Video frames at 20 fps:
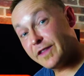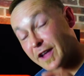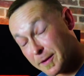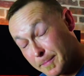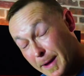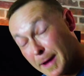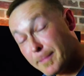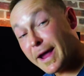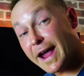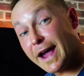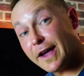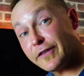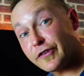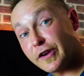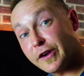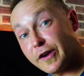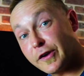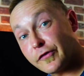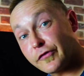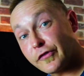Now you may be
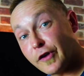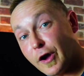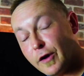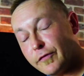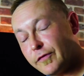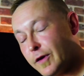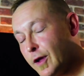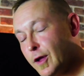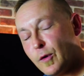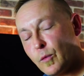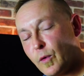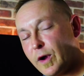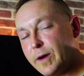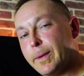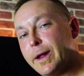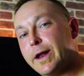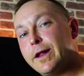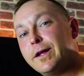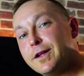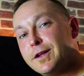asking yourself, wait a
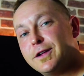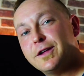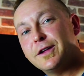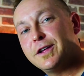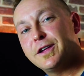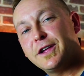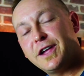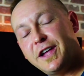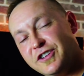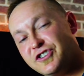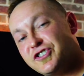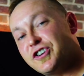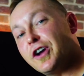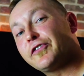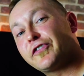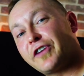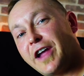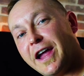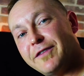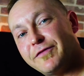minute, he
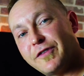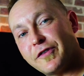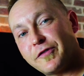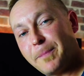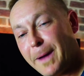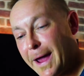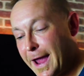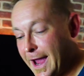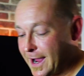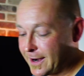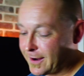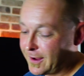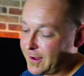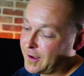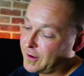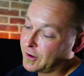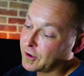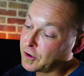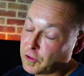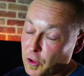just gave this pack
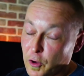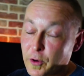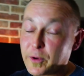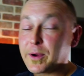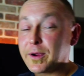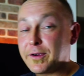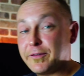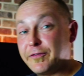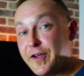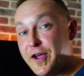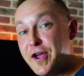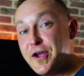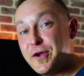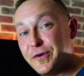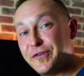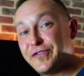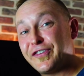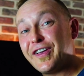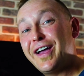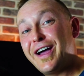glowing
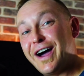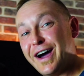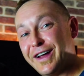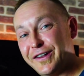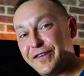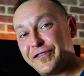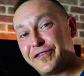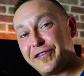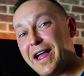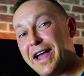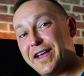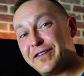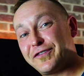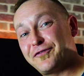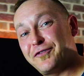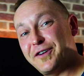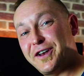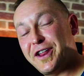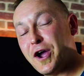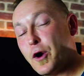reviews on his last
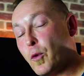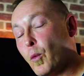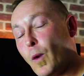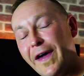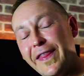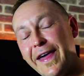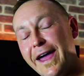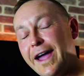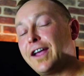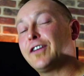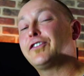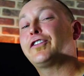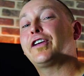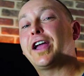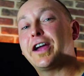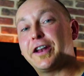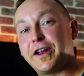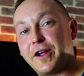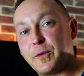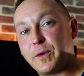video. Why the heck is he
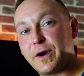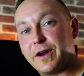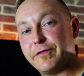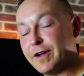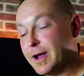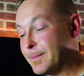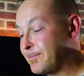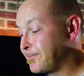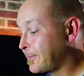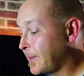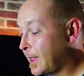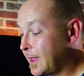getting rid of it?